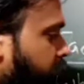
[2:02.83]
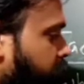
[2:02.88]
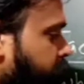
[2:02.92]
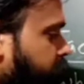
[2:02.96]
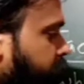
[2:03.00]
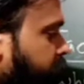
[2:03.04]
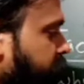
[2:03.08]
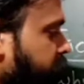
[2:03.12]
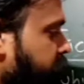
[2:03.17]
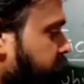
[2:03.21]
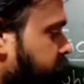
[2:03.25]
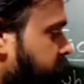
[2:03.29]
we
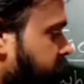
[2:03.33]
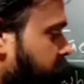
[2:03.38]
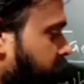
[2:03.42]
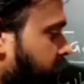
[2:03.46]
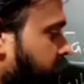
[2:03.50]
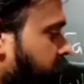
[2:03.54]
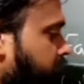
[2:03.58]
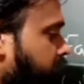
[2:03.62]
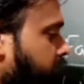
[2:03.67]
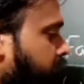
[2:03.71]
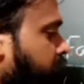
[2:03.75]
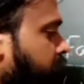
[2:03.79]
can
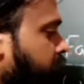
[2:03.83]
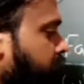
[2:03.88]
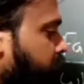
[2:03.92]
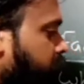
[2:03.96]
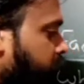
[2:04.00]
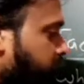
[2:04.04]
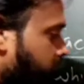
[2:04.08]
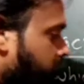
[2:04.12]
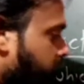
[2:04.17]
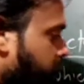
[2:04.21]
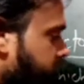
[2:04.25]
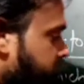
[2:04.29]
say?
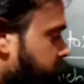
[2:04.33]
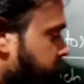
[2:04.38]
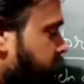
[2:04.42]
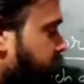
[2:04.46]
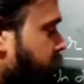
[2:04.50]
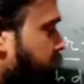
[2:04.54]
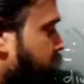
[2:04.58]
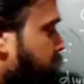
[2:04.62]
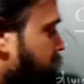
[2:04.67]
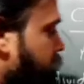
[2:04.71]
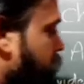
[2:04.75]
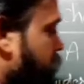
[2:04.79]
Now
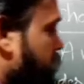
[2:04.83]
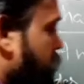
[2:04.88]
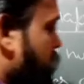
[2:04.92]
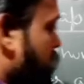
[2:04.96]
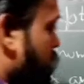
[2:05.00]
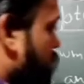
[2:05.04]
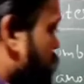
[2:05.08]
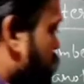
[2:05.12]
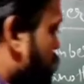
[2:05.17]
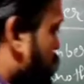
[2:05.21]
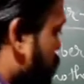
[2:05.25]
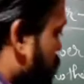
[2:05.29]
see,
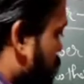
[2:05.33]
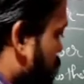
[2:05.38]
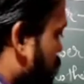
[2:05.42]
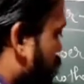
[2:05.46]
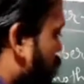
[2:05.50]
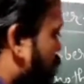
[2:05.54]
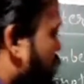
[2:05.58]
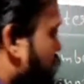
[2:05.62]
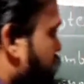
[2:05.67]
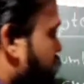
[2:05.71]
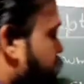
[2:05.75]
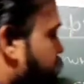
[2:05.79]

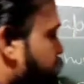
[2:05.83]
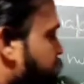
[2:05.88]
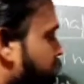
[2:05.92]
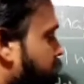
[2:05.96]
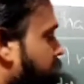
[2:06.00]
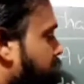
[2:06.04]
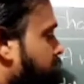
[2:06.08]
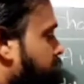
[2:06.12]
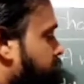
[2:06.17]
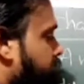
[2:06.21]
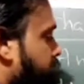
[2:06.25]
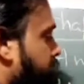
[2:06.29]
now if we
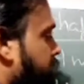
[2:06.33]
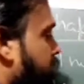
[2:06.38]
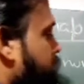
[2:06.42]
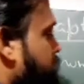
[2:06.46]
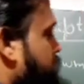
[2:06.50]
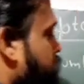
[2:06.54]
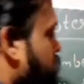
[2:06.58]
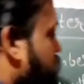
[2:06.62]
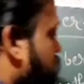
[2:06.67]
are trying to